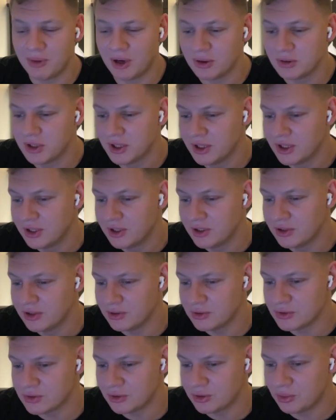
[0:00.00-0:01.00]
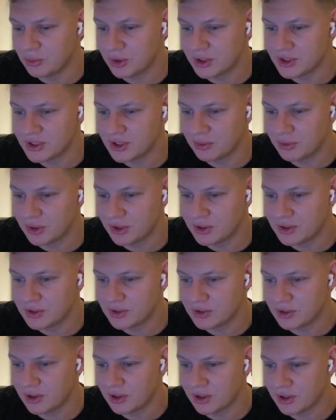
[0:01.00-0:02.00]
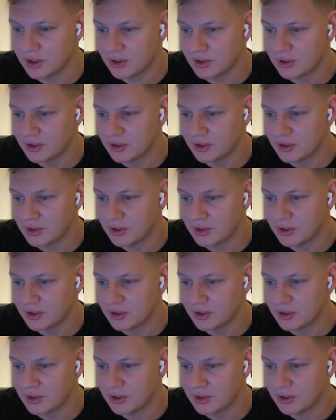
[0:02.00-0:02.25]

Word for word: about. Those were the ones I wanted to talk.